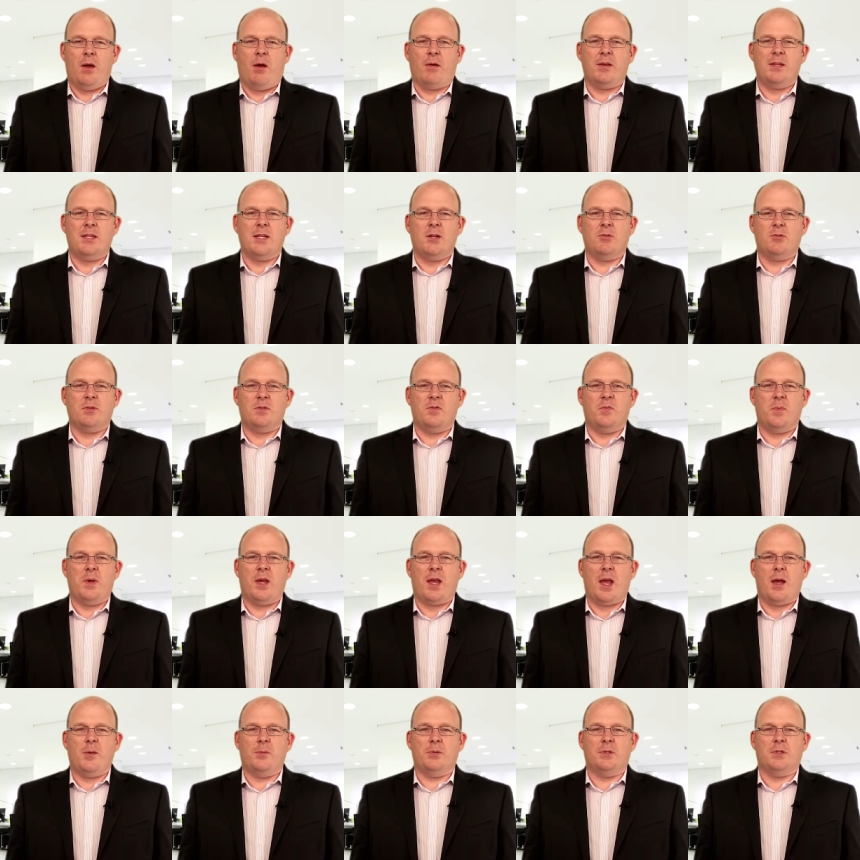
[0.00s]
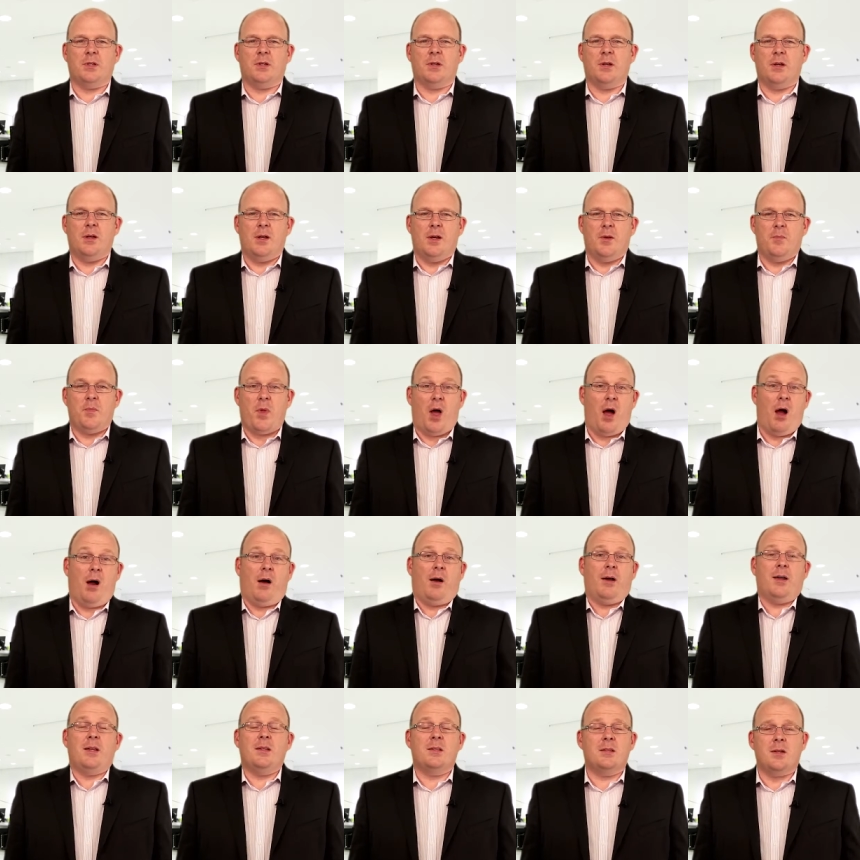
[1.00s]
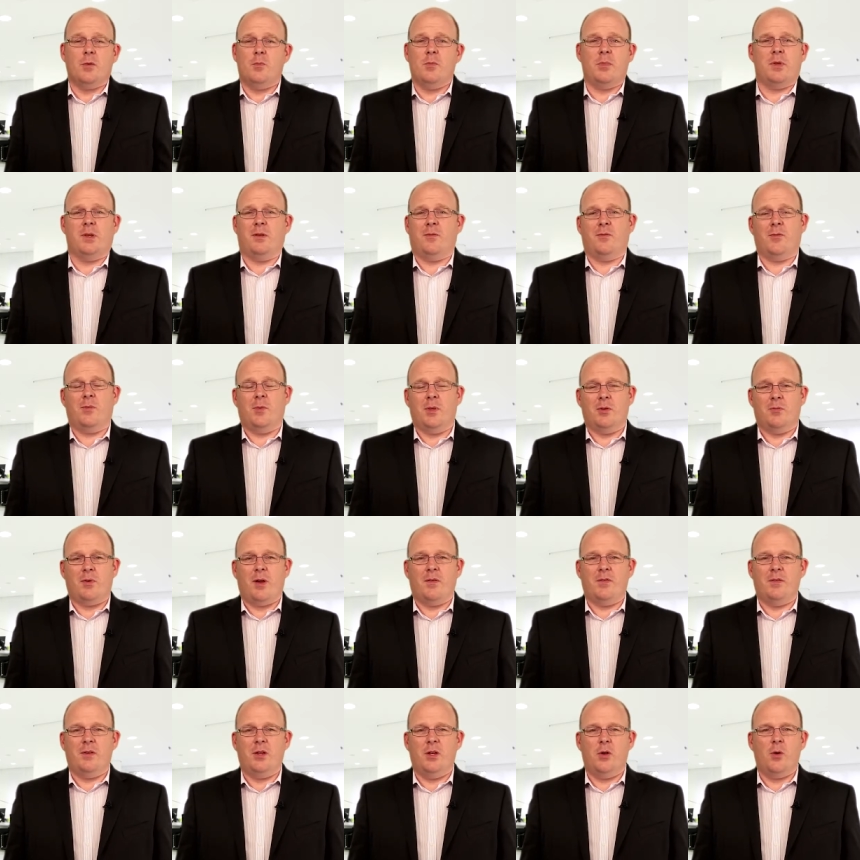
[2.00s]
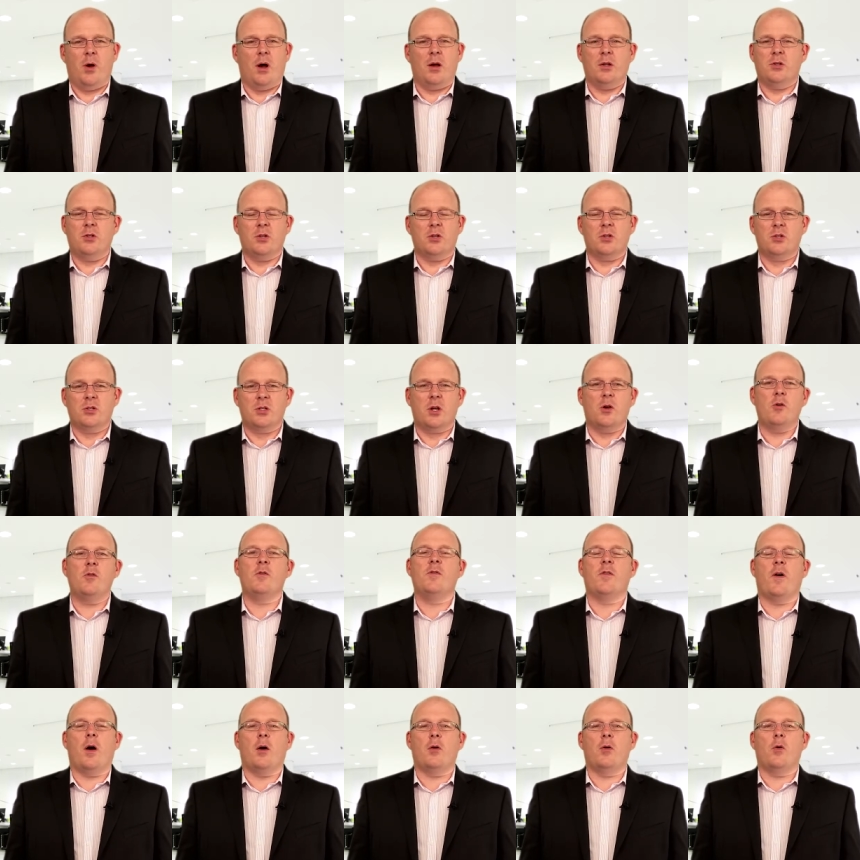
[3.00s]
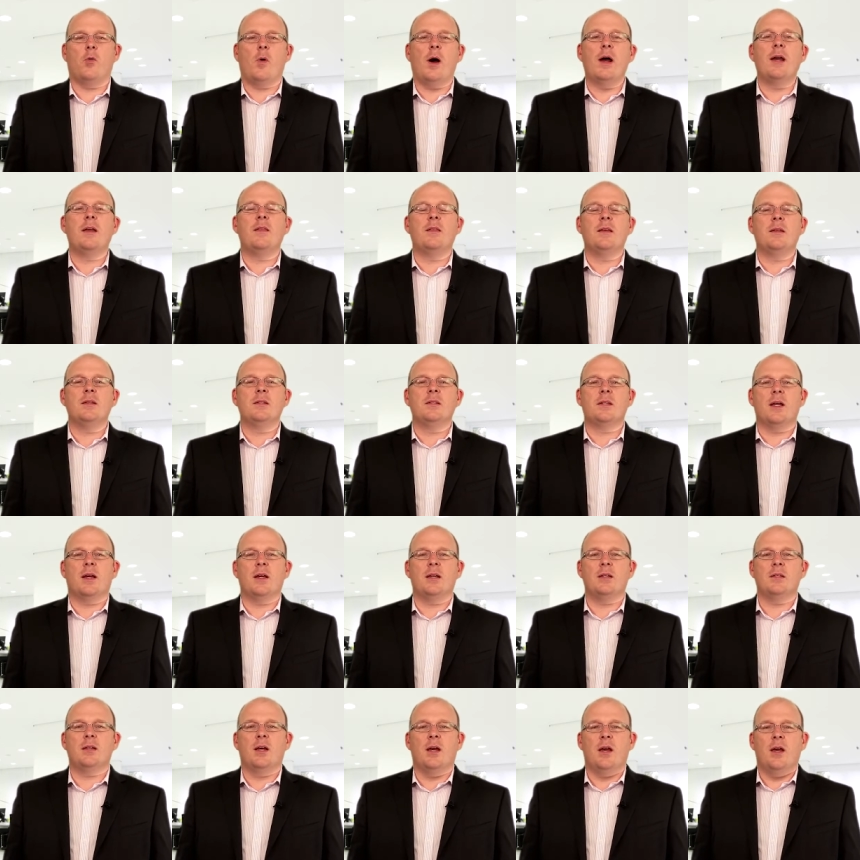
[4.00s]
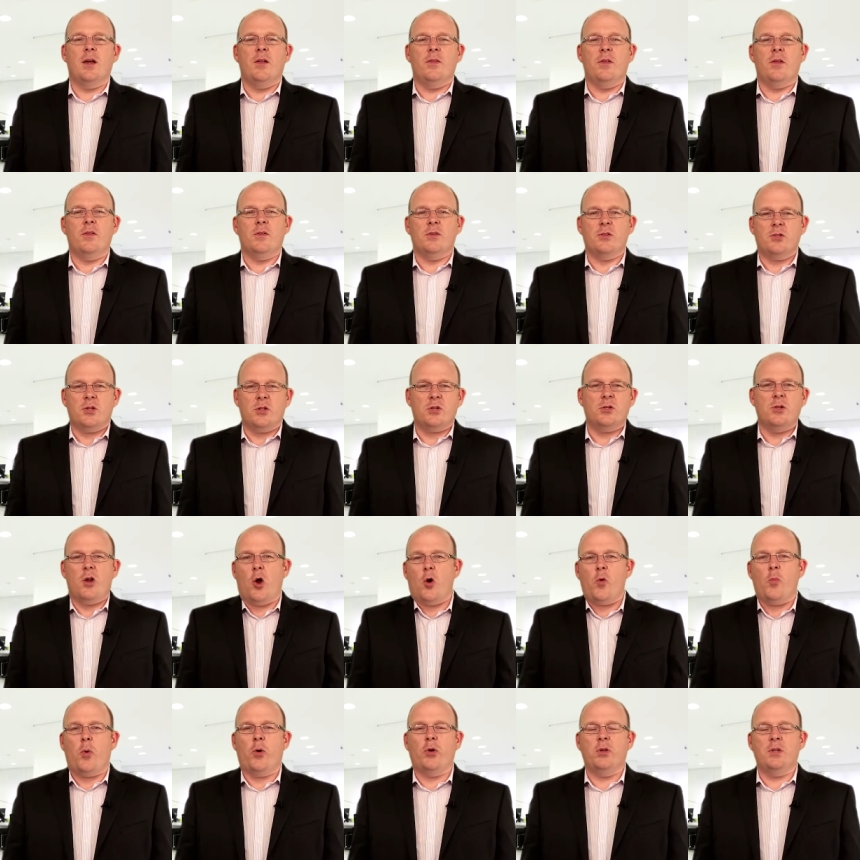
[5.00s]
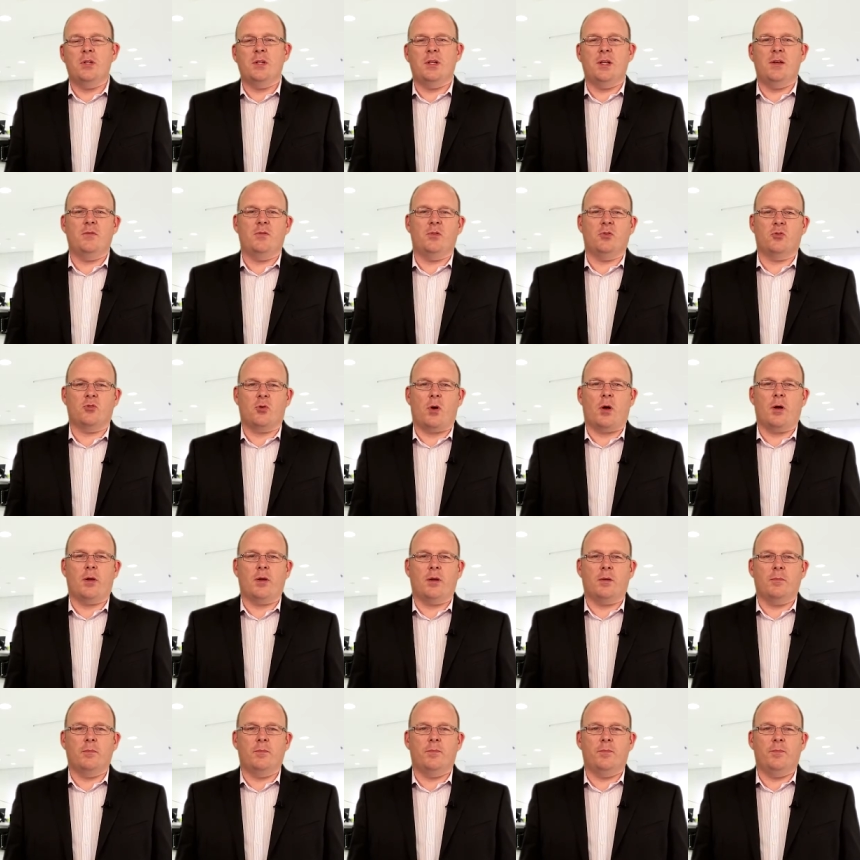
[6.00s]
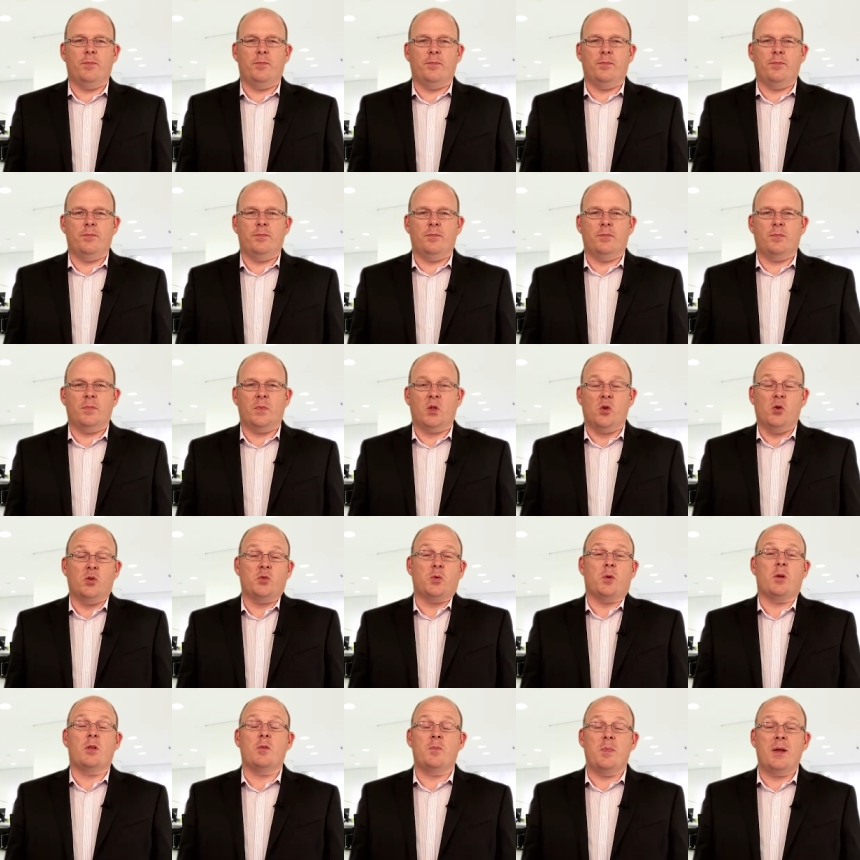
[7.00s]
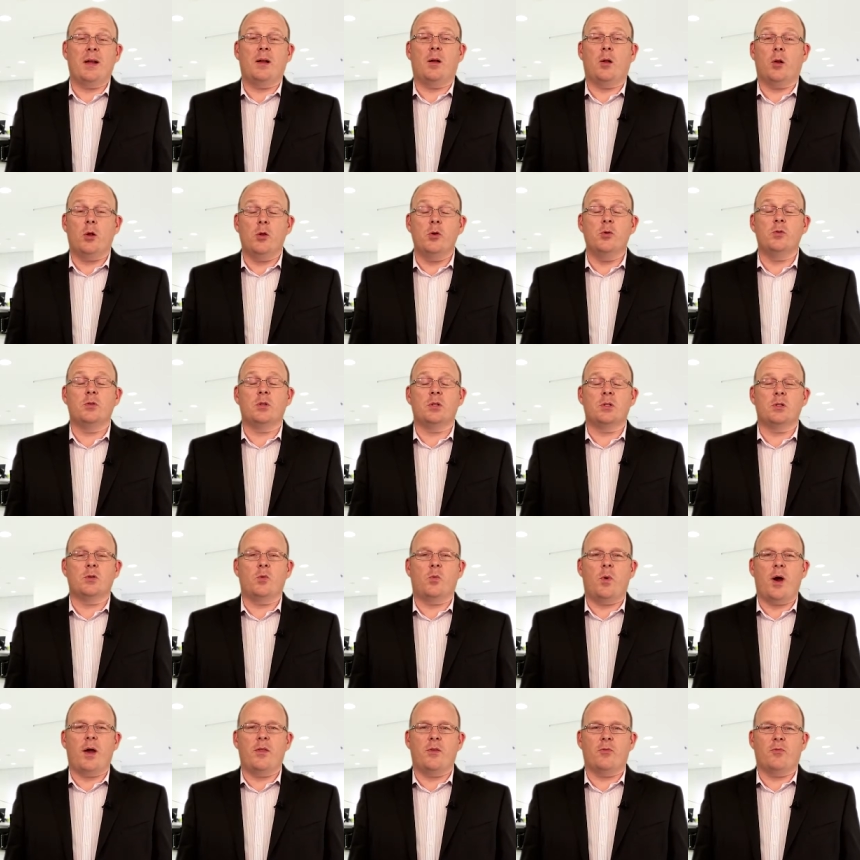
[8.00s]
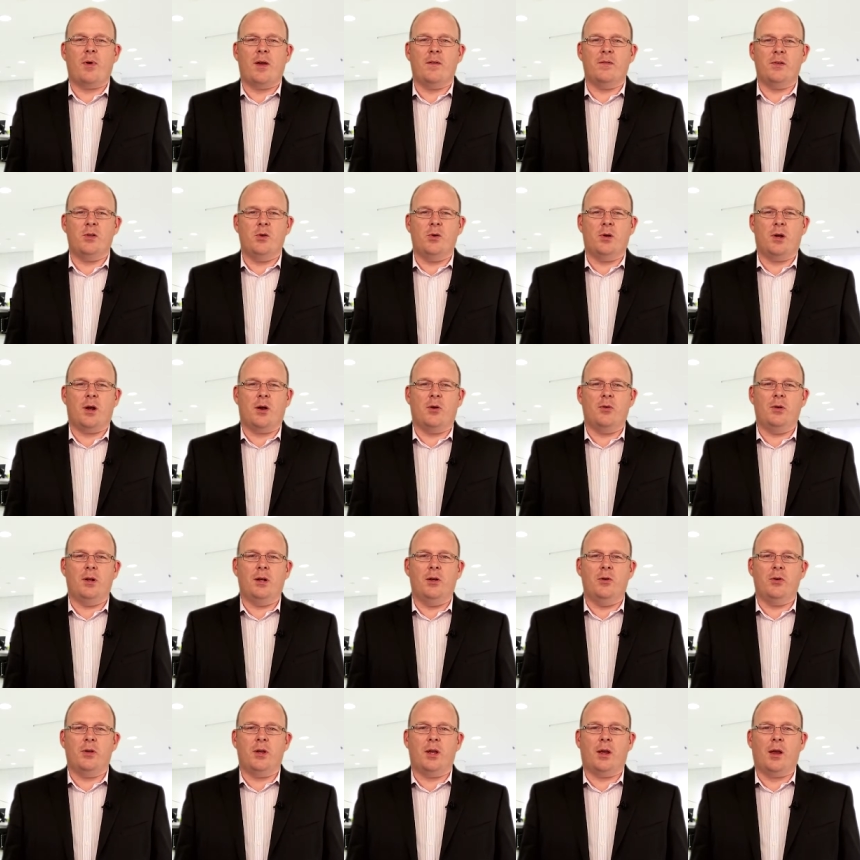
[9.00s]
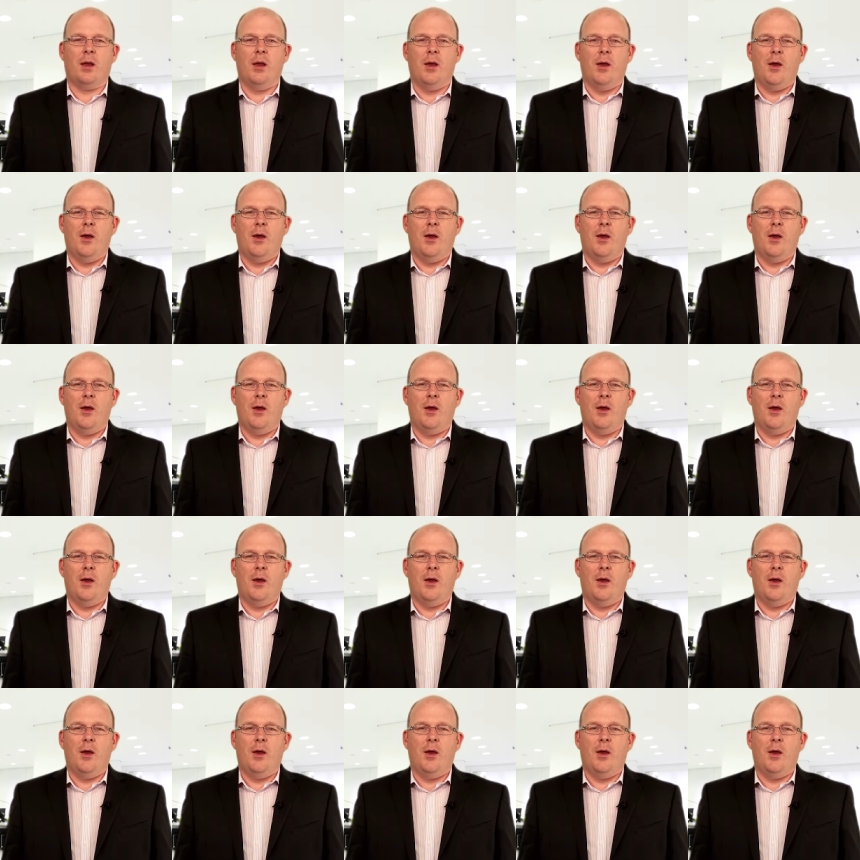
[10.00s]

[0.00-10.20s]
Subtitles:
ideas of being able to hide something from the revenue are just so far away these days that there's just no point in even trying. Of course, one of the big clues as to where the revenue are currently looking